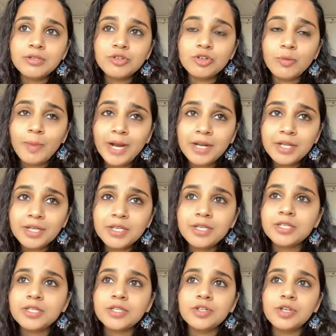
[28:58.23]
traumatic
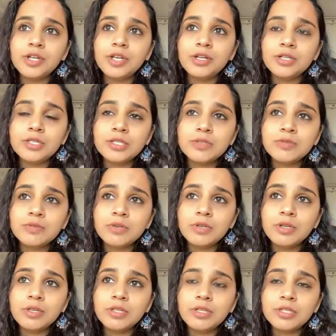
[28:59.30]
history.
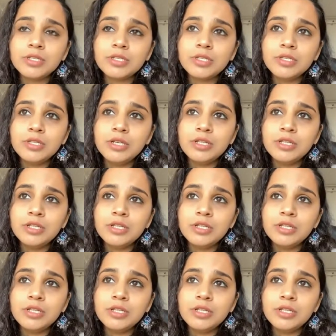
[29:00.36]
It's